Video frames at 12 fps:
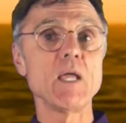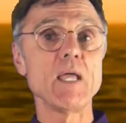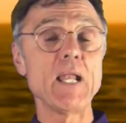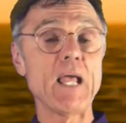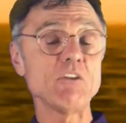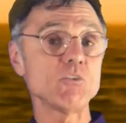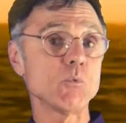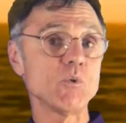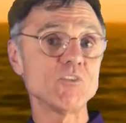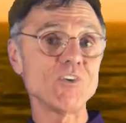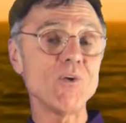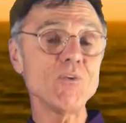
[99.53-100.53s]
and as a
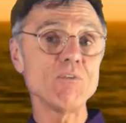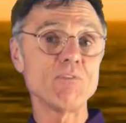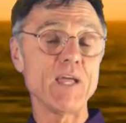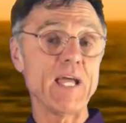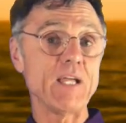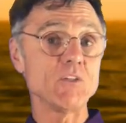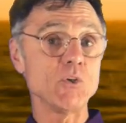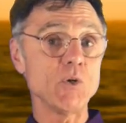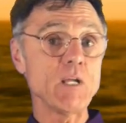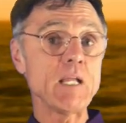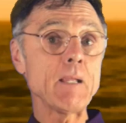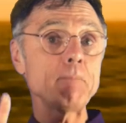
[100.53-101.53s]
result of that,
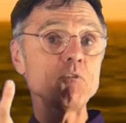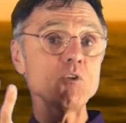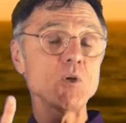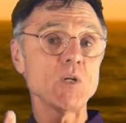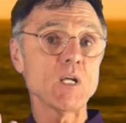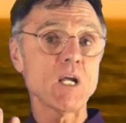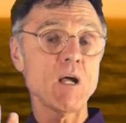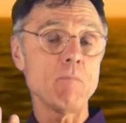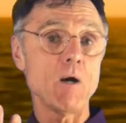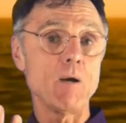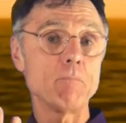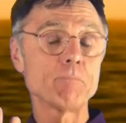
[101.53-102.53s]
your hips are going to
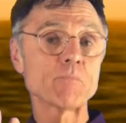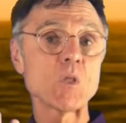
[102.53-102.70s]
come up,